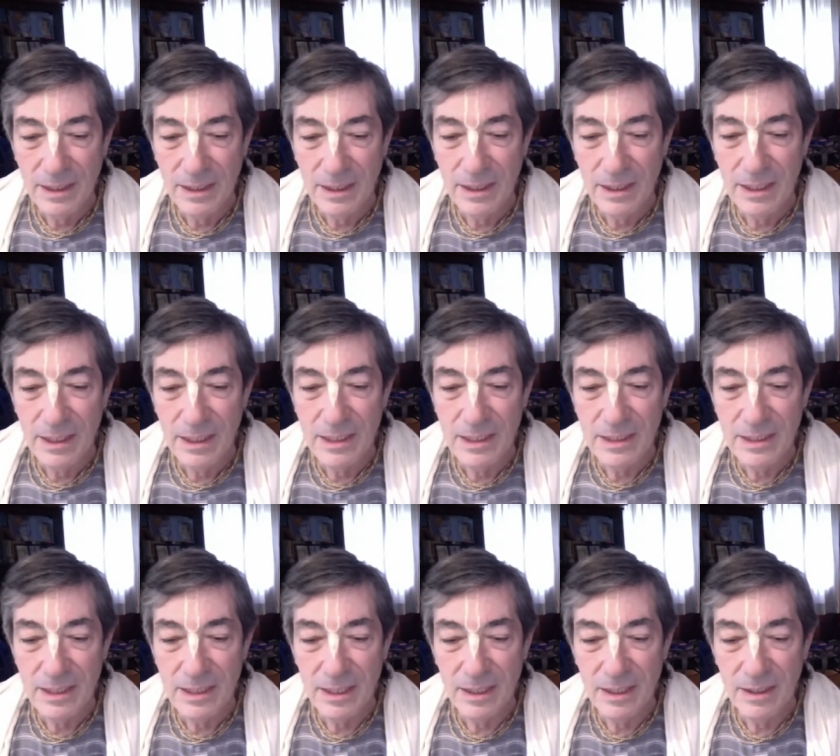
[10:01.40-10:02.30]

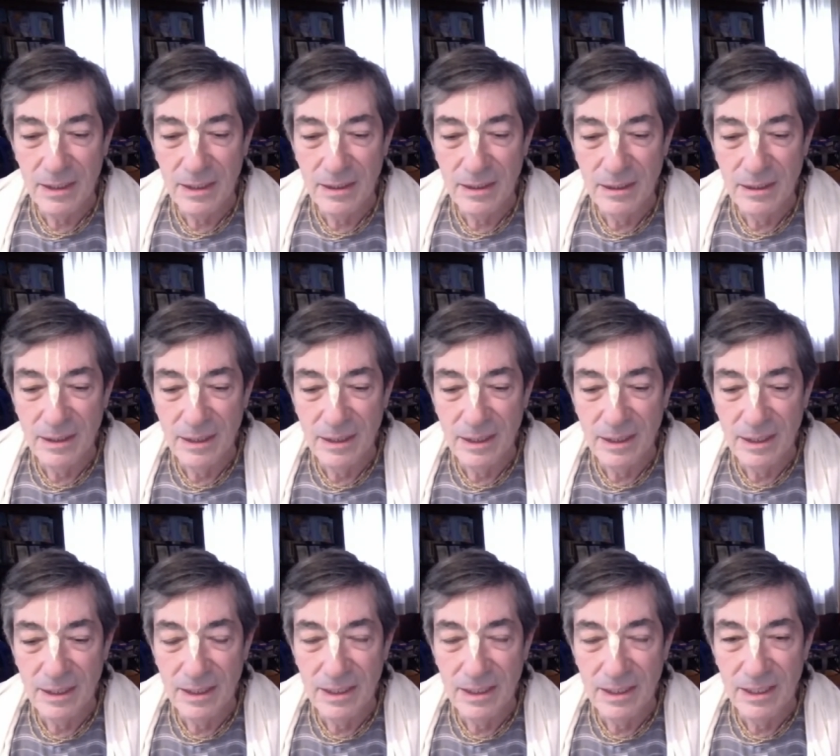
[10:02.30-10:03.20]
he's uh,
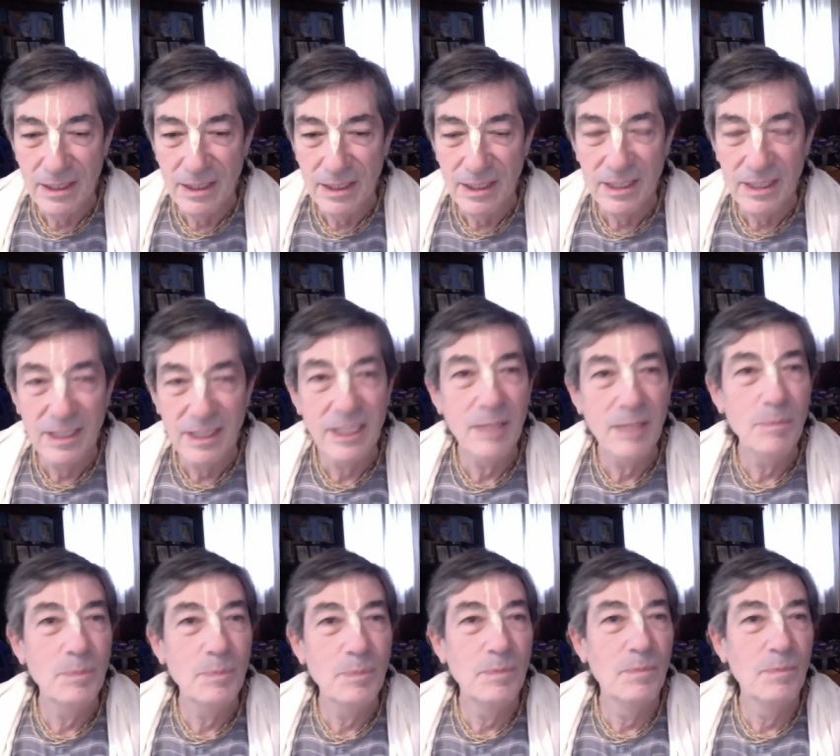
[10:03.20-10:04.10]
he
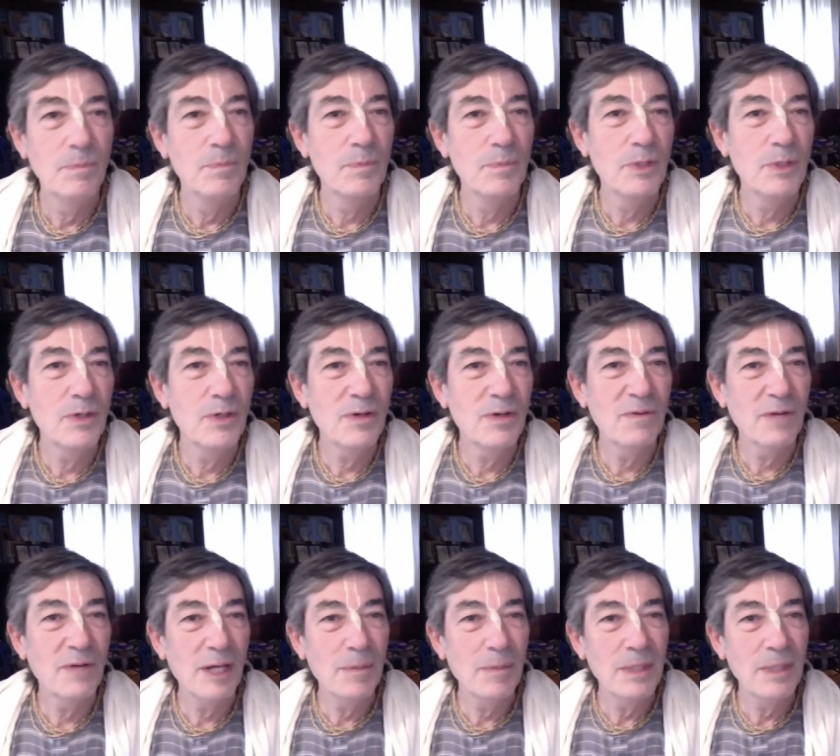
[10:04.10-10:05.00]

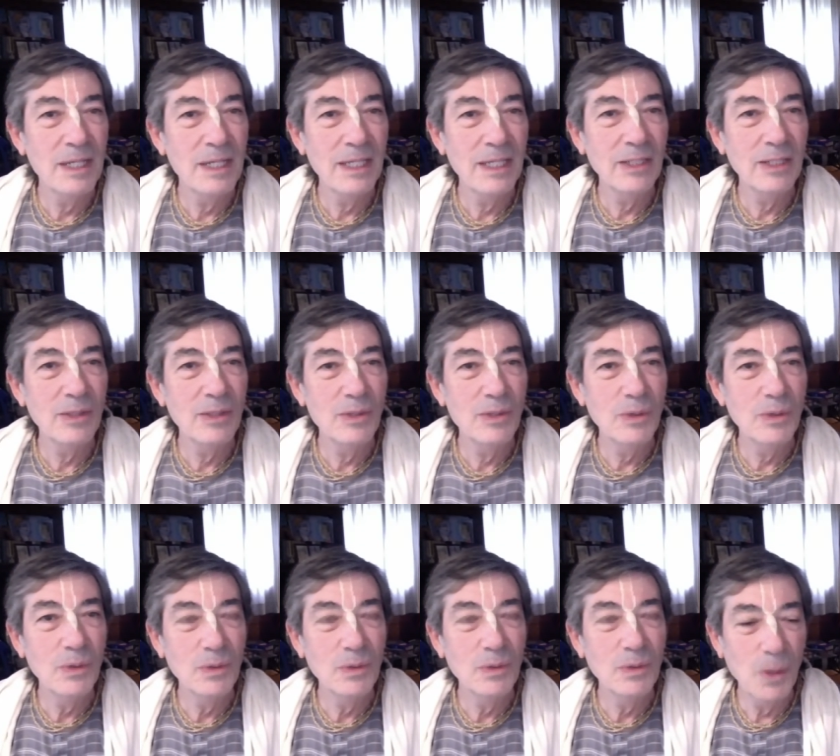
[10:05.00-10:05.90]
purified me like you
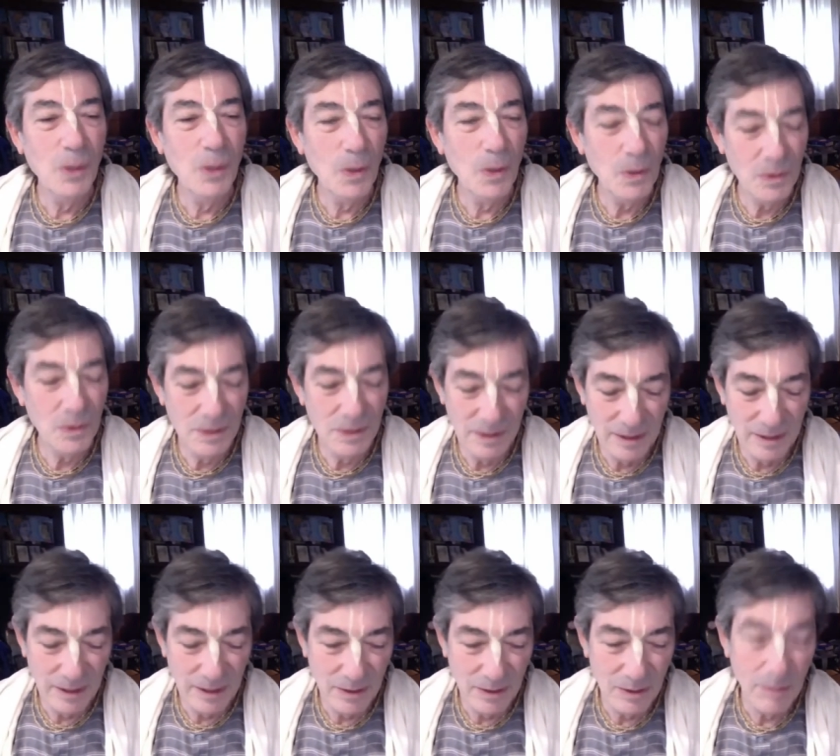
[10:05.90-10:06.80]
do gold.
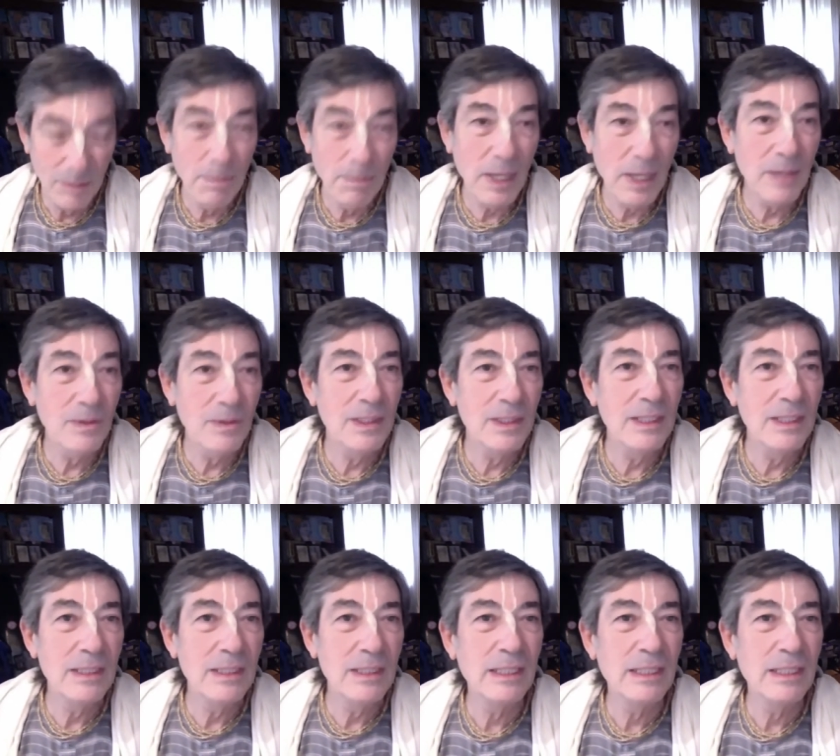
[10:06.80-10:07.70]
You know, you pound
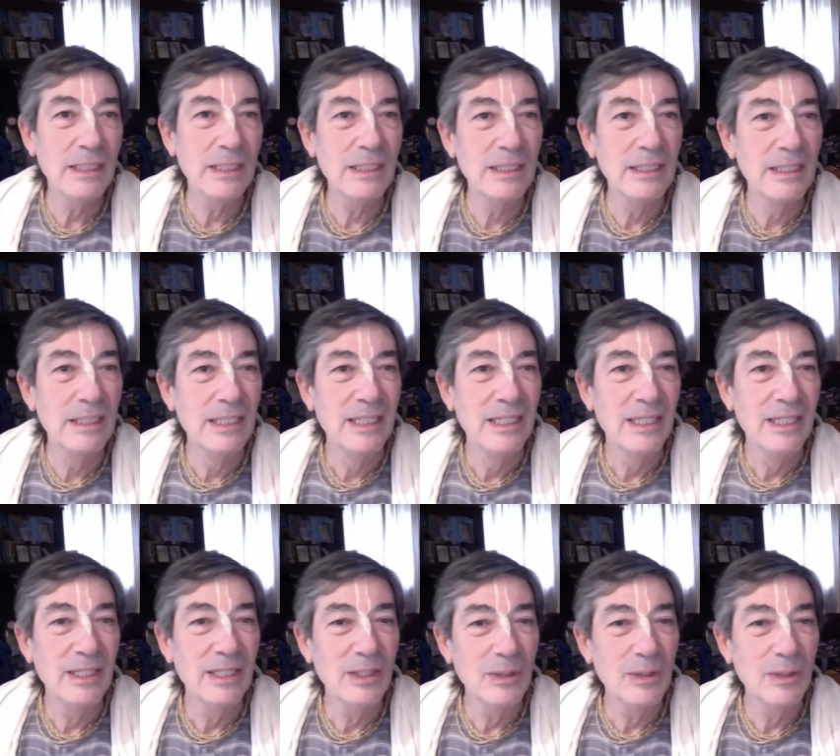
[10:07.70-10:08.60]
it and
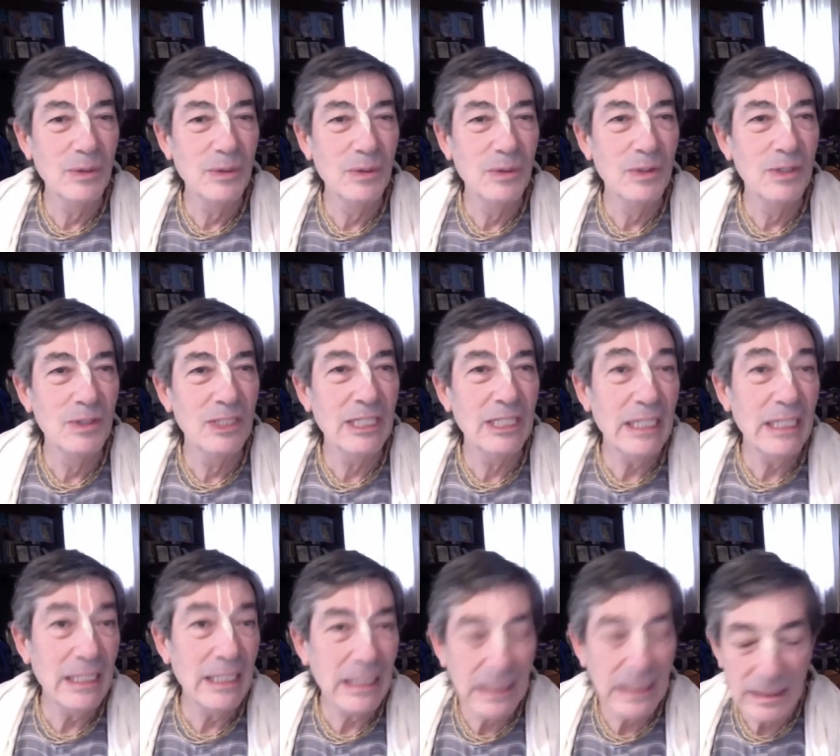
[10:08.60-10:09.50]
you heat
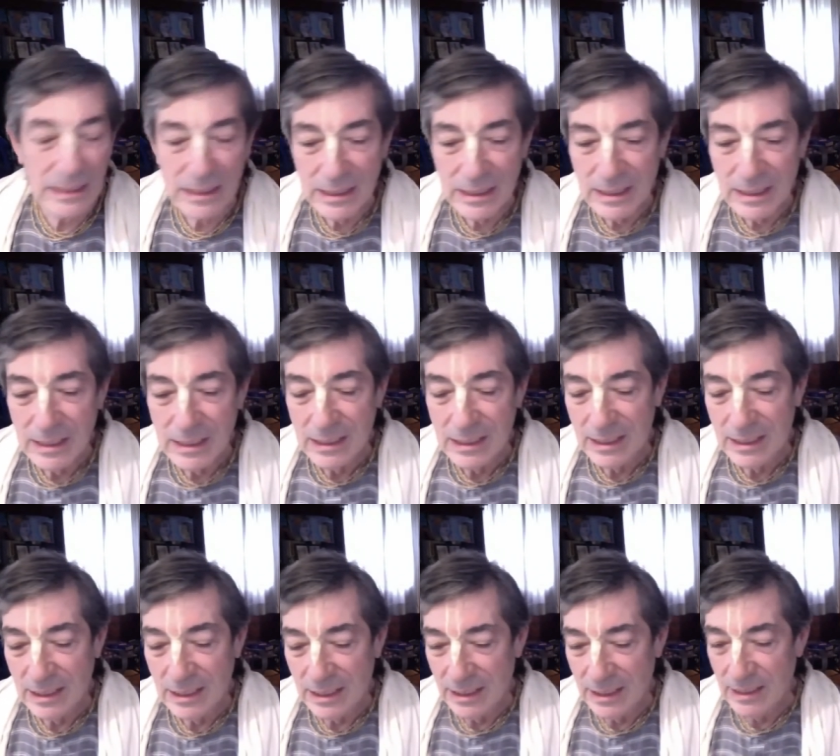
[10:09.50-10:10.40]
it,
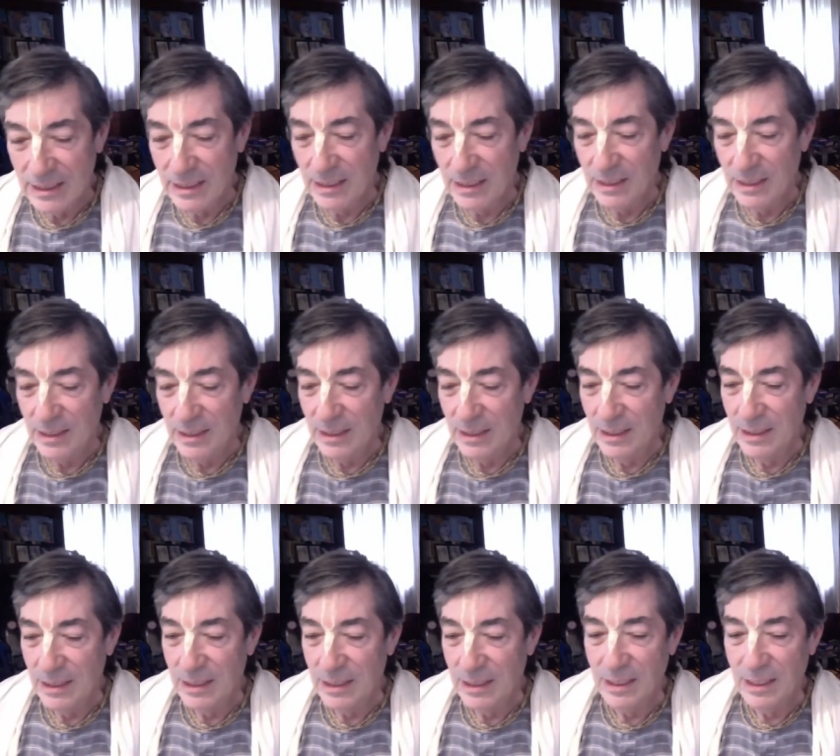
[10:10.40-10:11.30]
and uh,
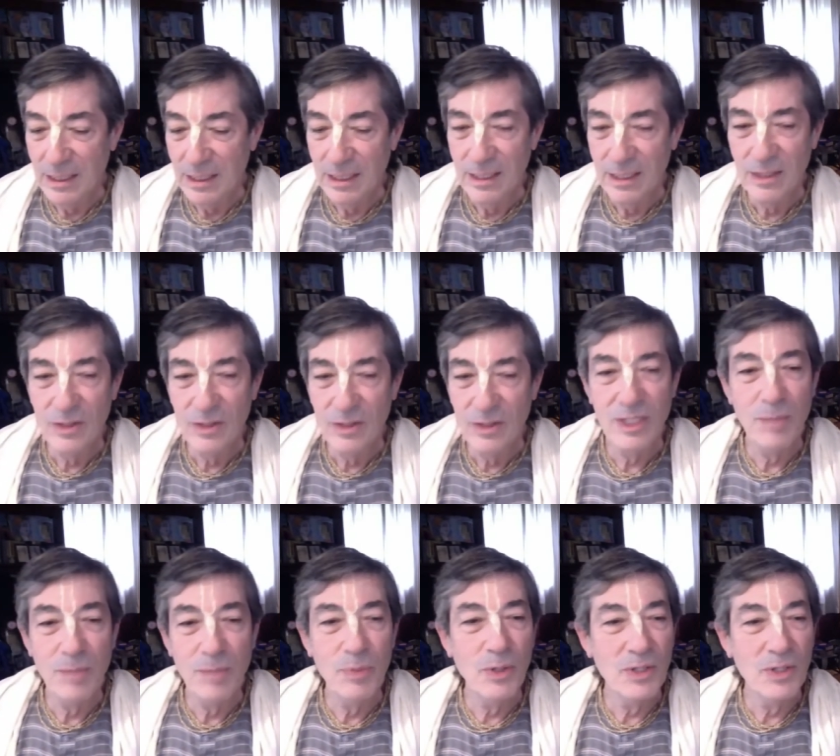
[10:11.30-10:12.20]
there's
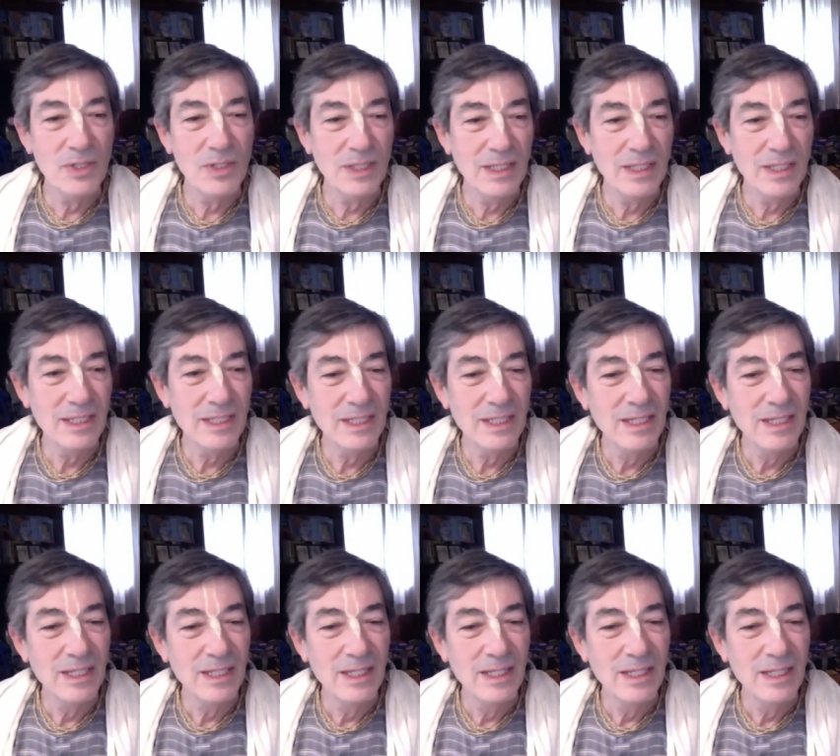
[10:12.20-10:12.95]
a process.